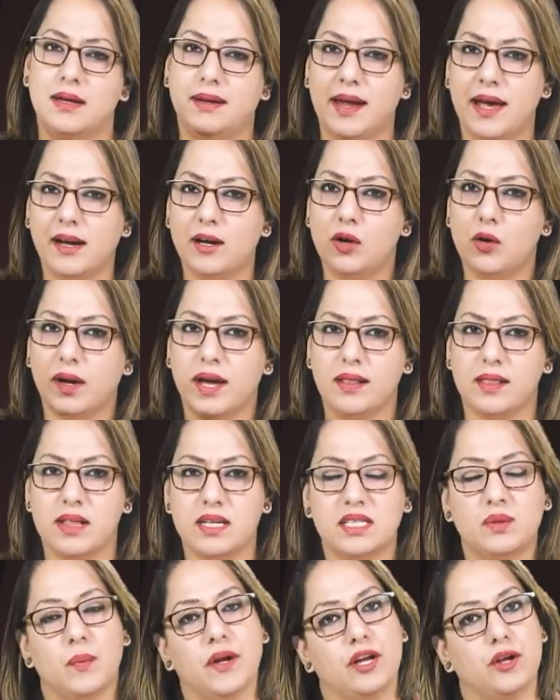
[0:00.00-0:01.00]
Take a look at
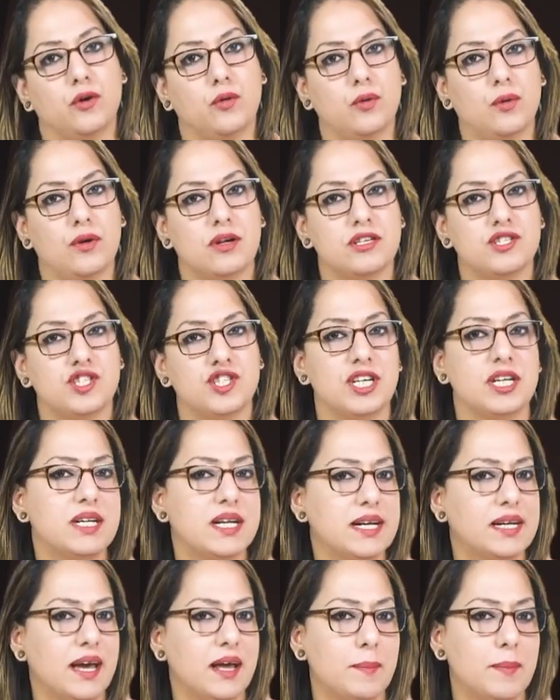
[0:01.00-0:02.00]
this video.
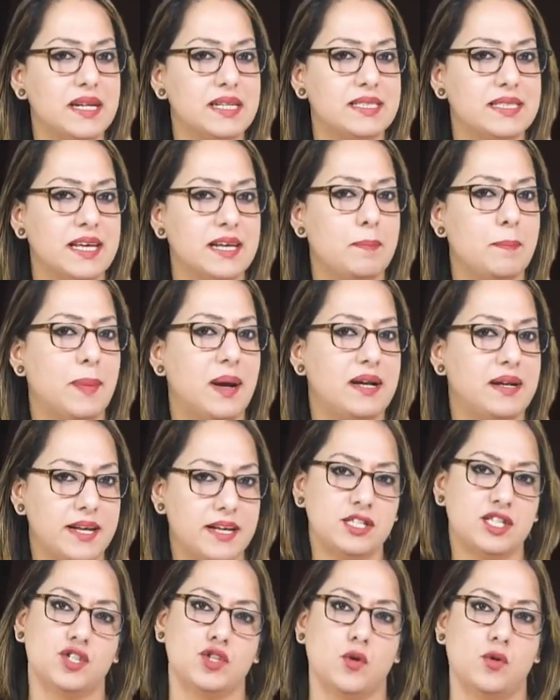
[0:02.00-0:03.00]
Children can be seen pelting
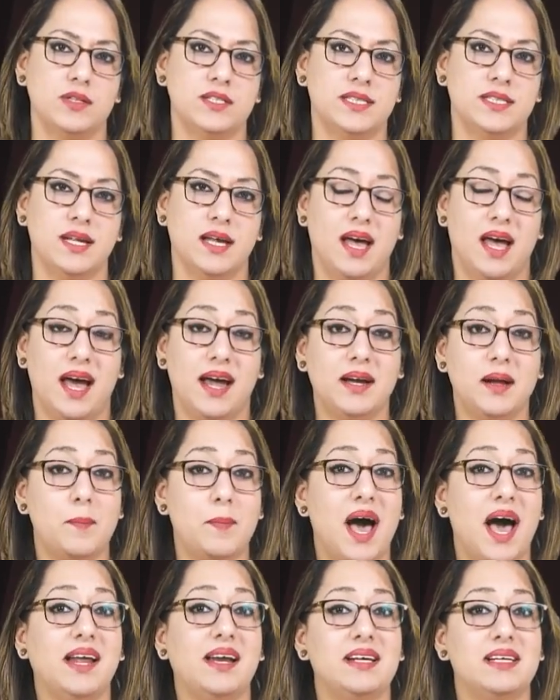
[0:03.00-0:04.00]
stones and a
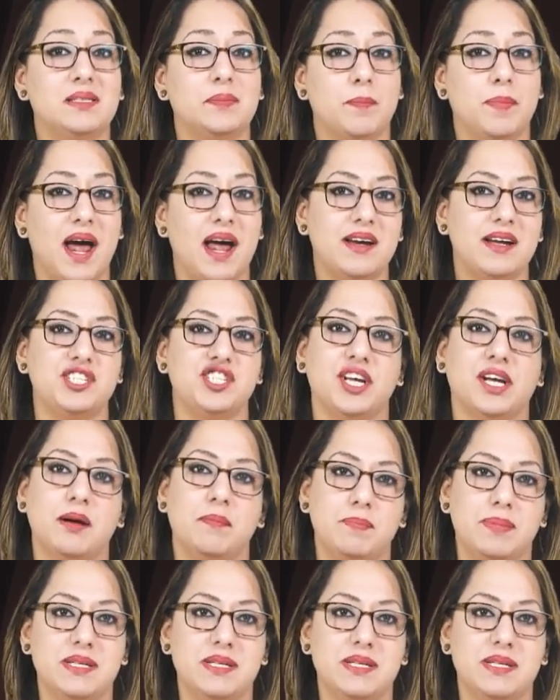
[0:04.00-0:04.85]
man is brandishing a